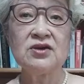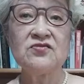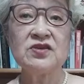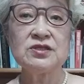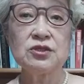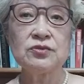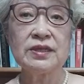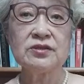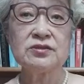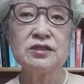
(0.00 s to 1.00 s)
facial
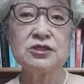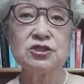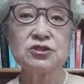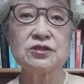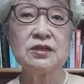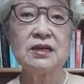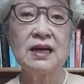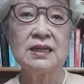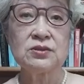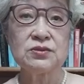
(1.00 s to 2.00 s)
recognition
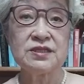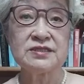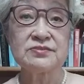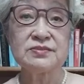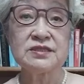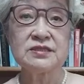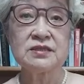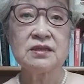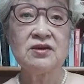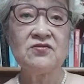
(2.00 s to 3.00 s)
algorithms
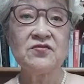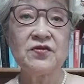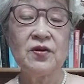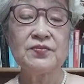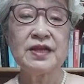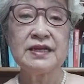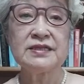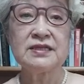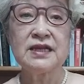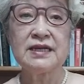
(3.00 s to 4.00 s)
from
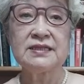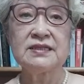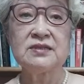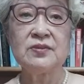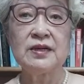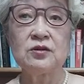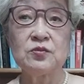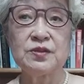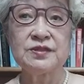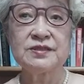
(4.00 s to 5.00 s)
99
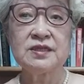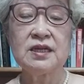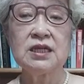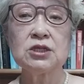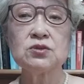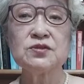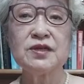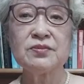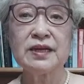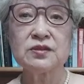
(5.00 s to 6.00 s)
developers,
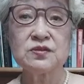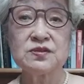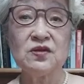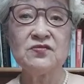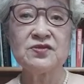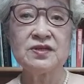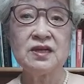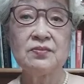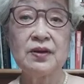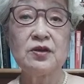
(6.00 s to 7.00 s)
including Microsoft,
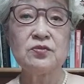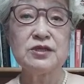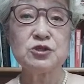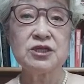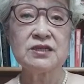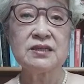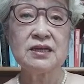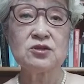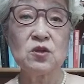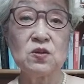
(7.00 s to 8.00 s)
biometric
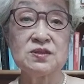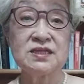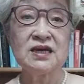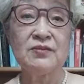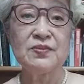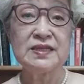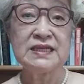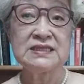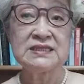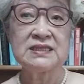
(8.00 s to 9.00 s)
technology
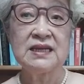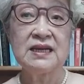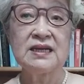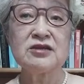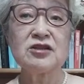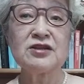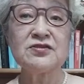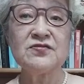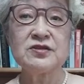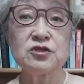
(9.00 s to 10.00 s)
companies, and an
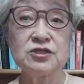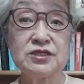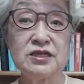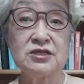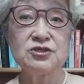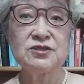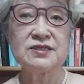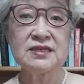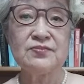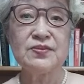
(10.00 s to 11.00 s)
artificial intelligence
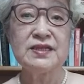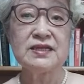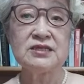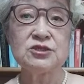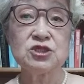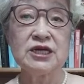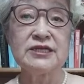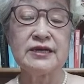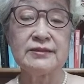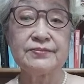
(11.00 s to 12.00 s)
company in China.